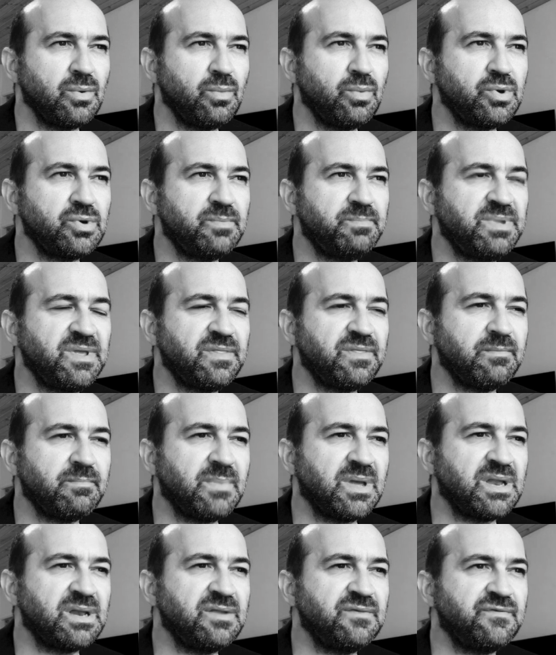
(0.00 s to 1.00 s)
would be the
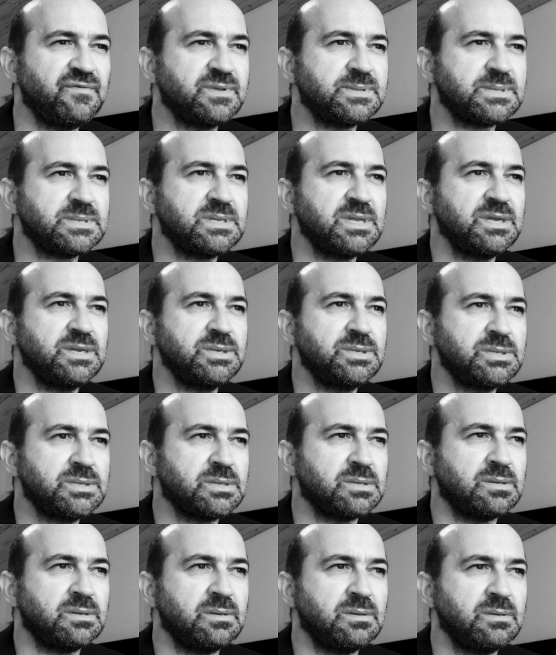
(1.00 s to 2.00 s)

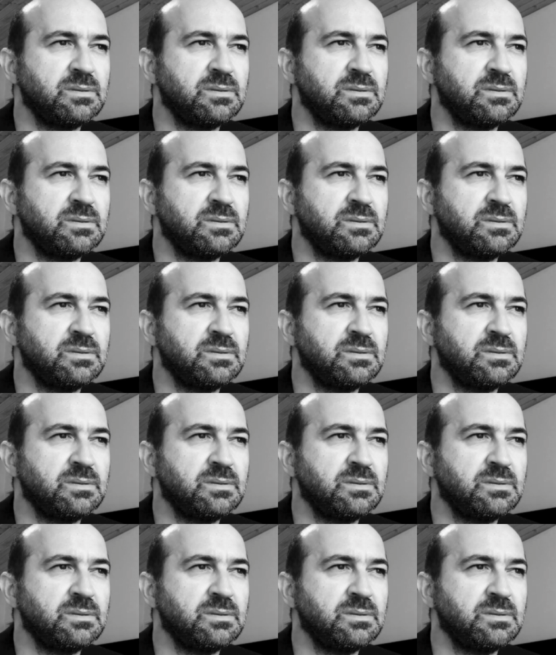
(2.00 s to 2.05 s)
manifestation,